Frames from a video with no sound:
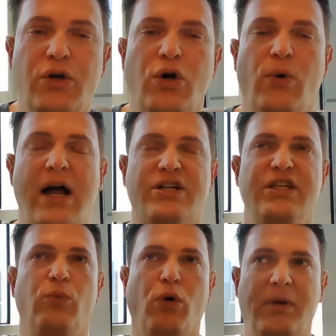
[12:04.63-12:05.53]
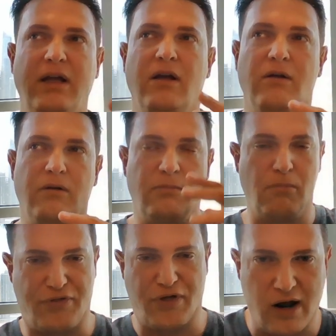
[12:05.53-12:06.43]
who actually will be
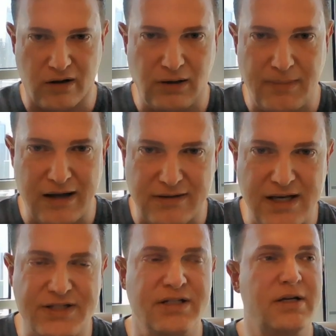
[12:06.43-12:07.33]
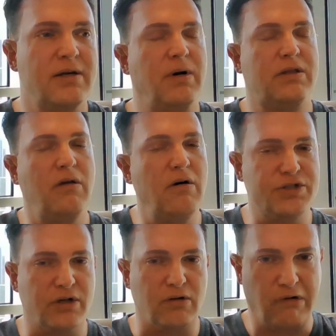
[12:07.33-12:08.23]
methodical about this, but those
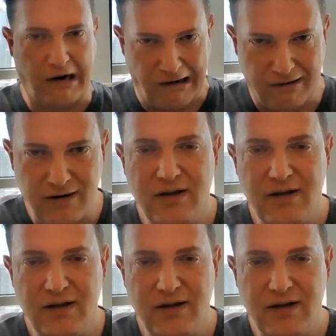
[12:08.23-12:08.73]
are rare.